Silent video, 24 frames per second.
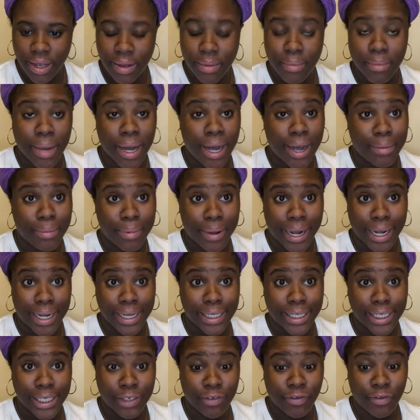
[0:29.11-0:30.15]
My
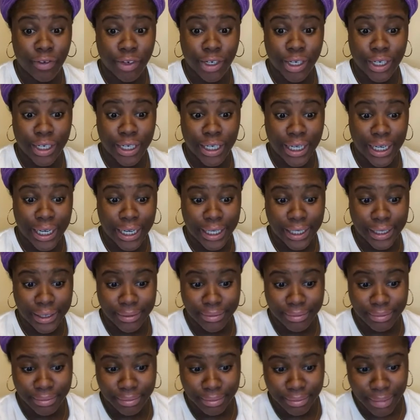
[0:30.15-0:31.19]
apologies for the delay.
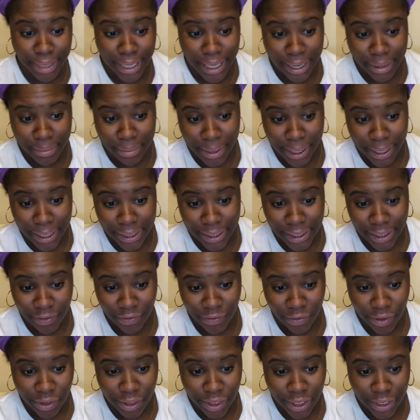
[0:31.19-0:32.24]
My apologies
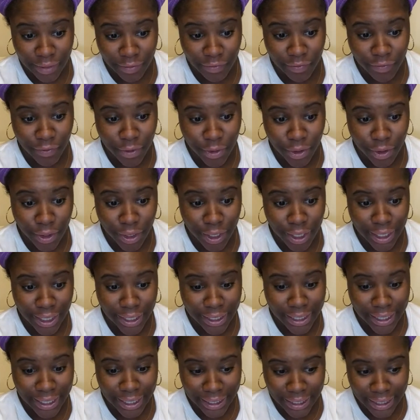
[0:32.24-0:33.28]
for for
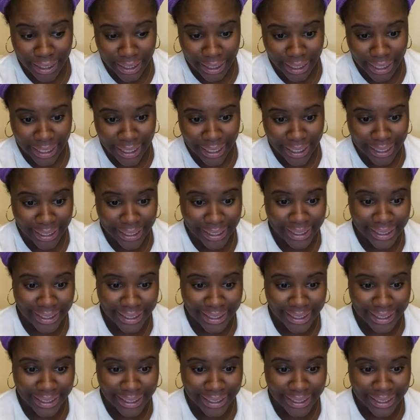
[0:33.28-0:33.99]
the delay.